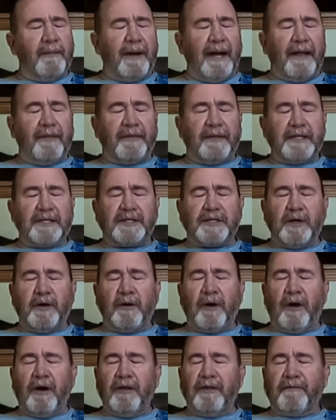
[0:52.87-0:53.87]
about this
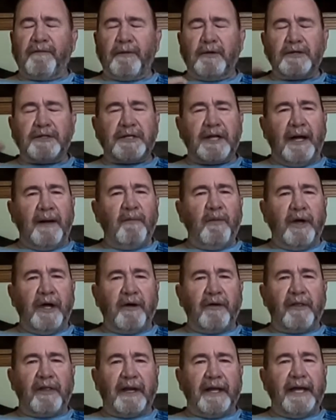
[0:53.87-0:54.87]
sonar, and the first time we
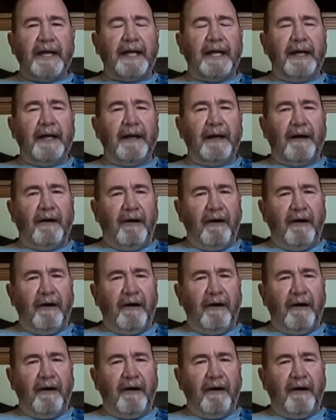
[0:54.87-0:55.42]
go to the lake,